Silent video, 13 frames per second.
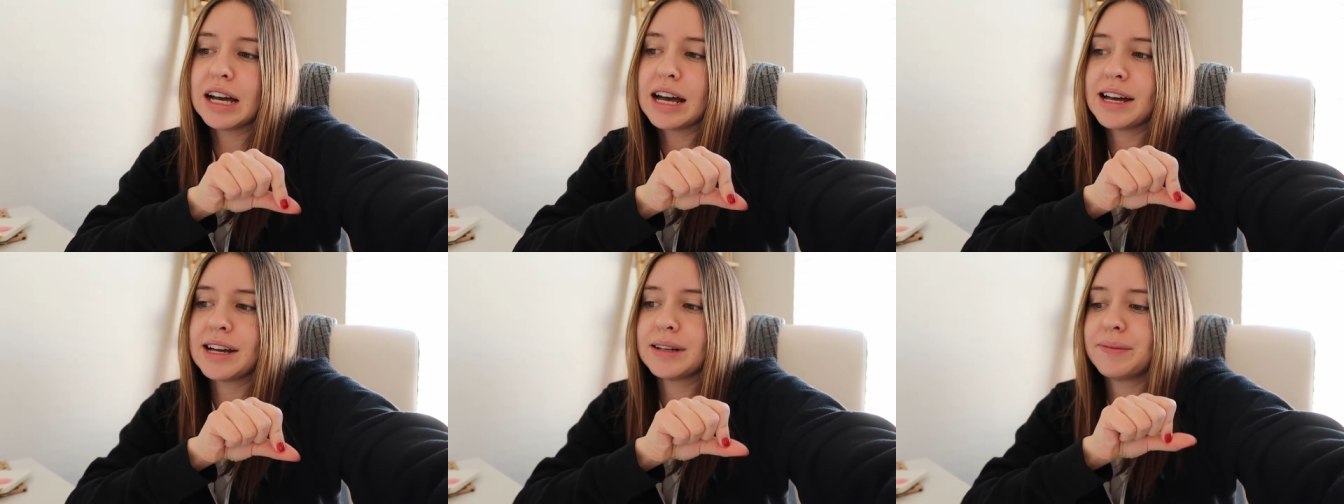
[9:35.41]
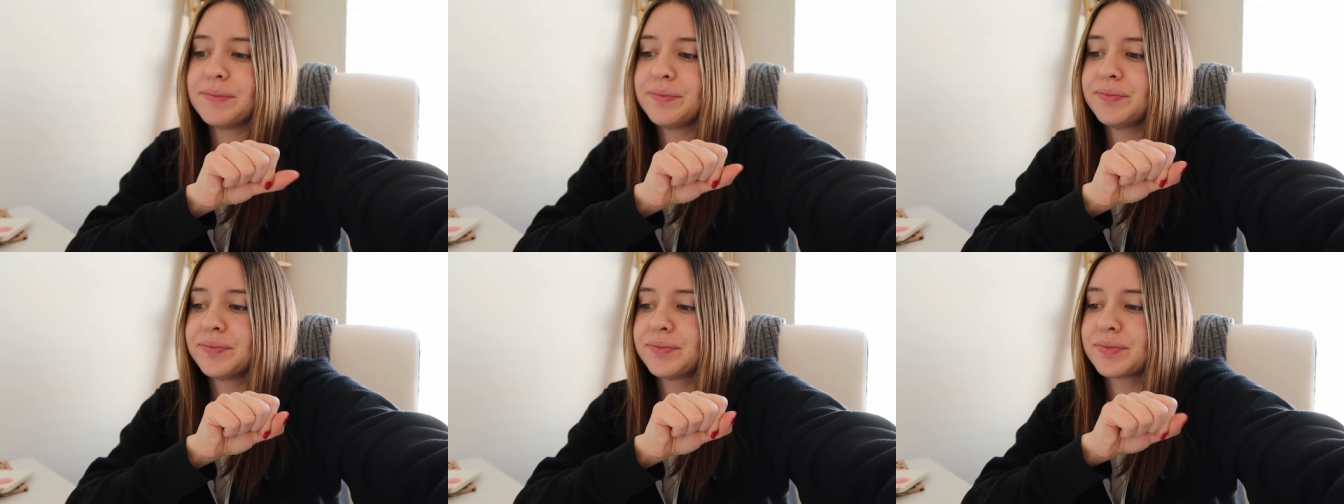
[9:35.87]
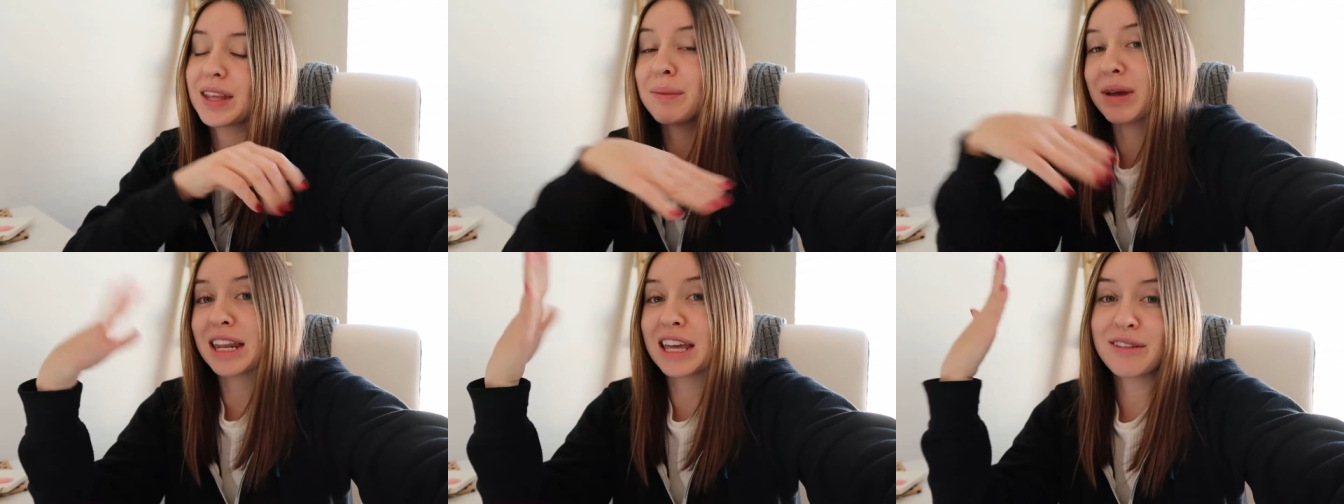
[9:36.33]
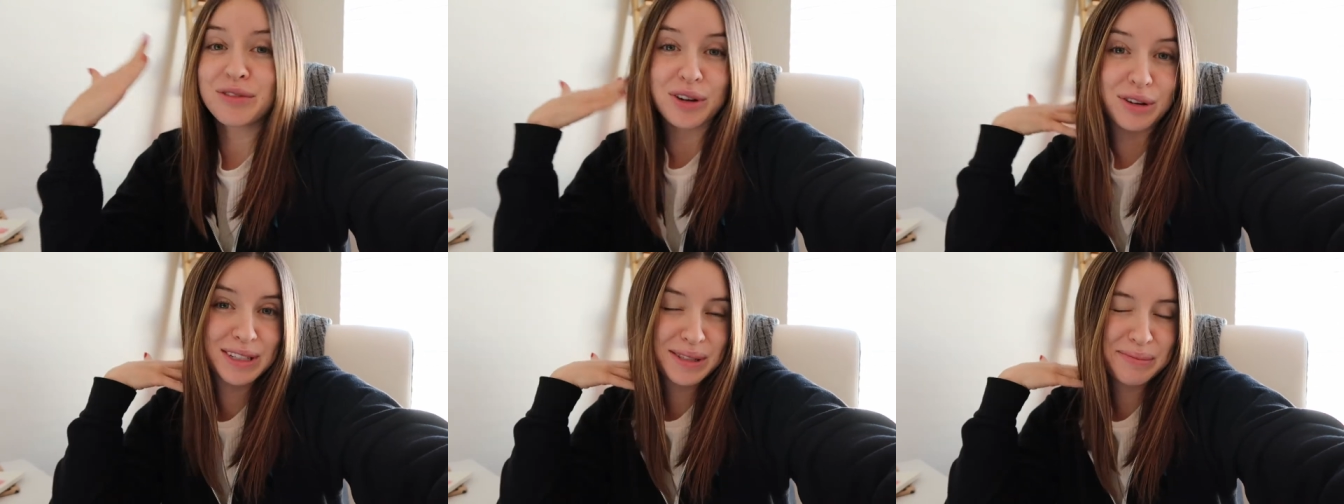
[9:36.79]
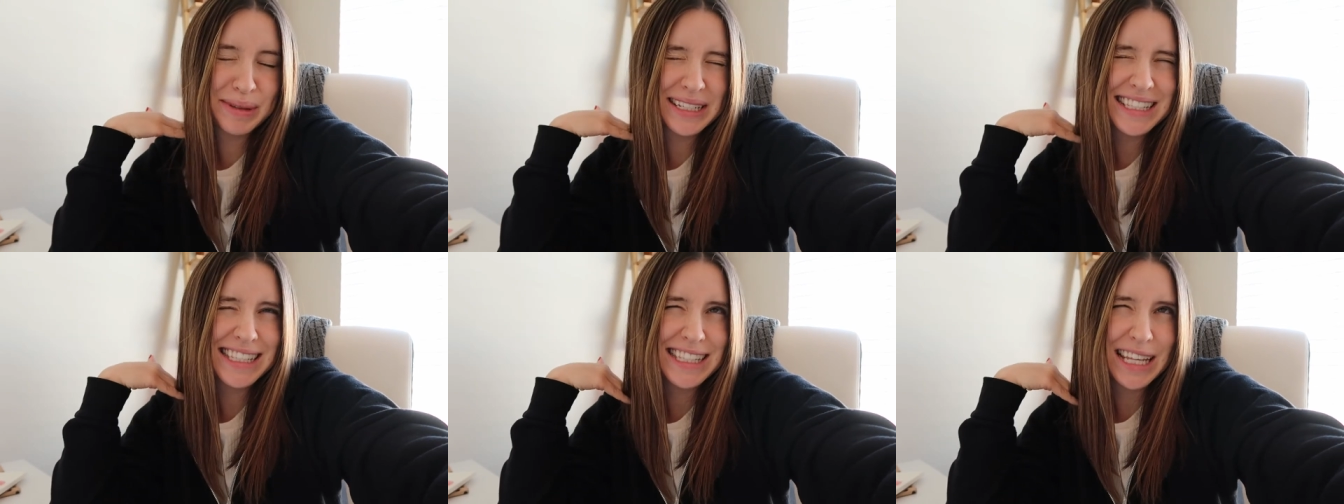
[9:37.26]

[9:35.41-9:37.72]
I'm getting it for Christmas,